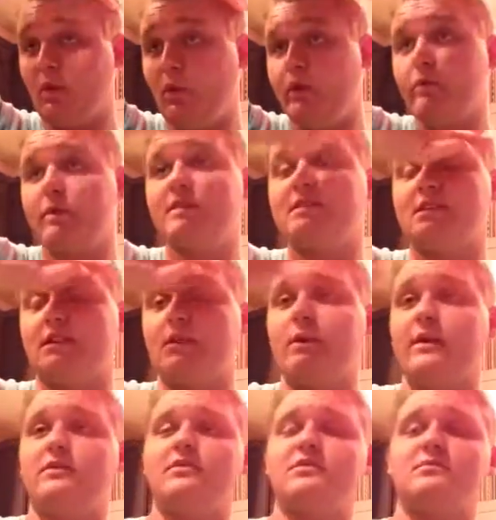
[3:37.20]
We recently
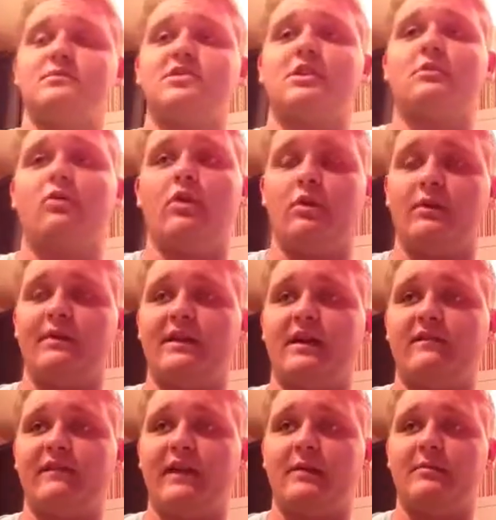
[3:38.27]
went through some turmoil with
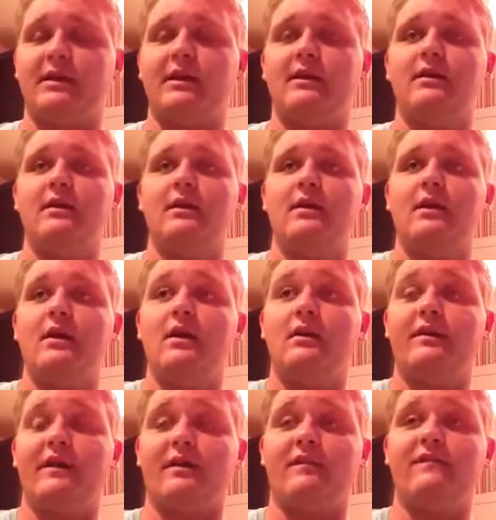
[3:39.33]
their family.
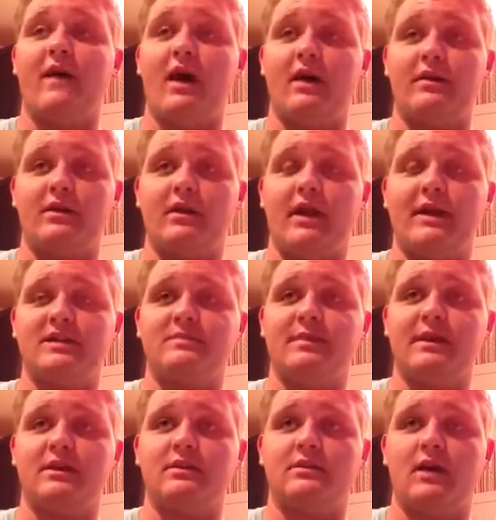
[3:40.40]
Their father has
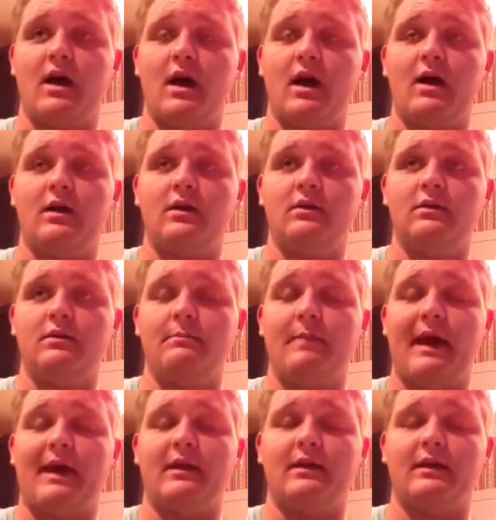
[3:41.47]
been
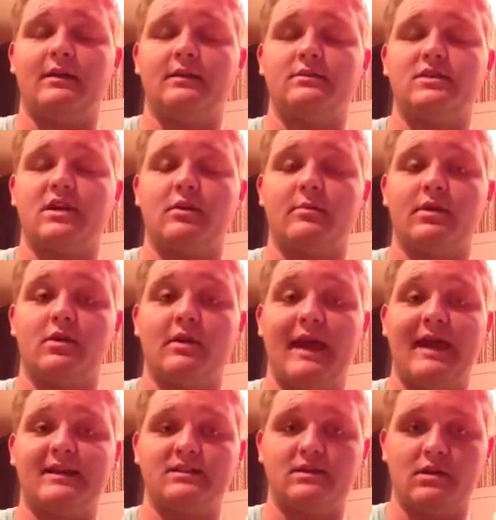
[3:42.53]
battling terminal
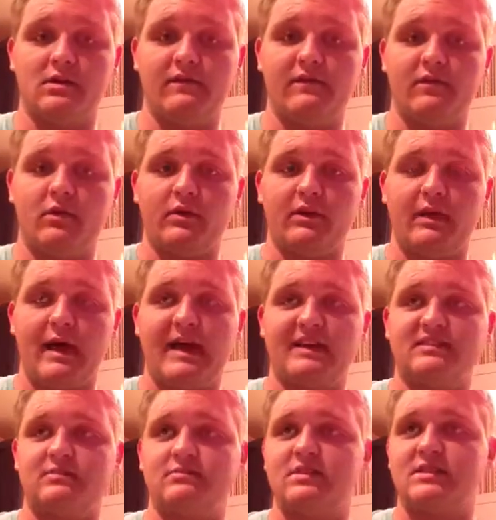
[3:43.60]
cancer for the
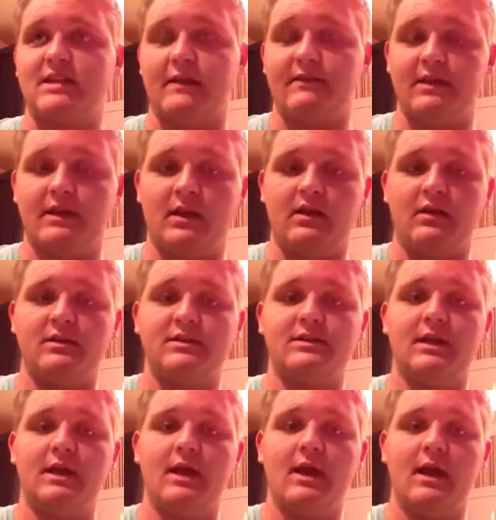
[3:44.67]
last 7
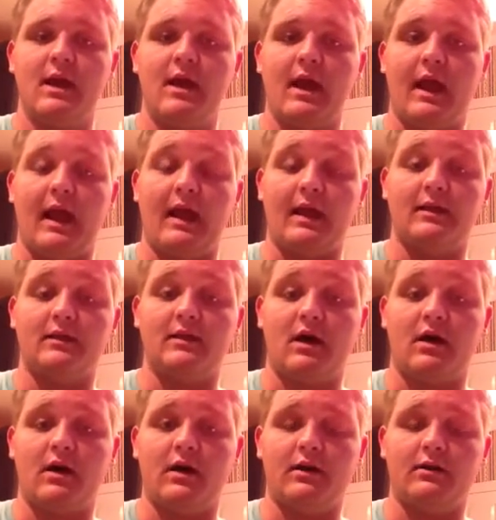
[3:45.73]
years, and
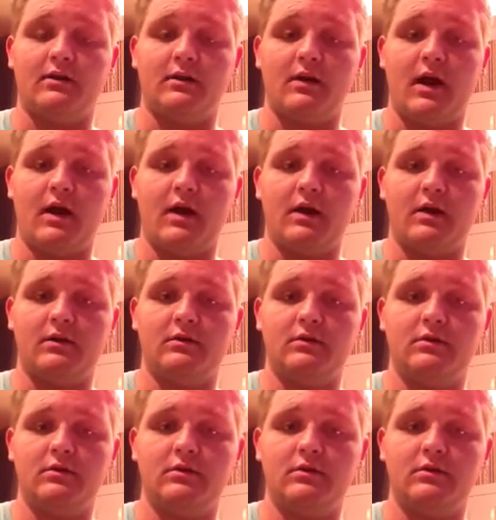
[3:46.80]
on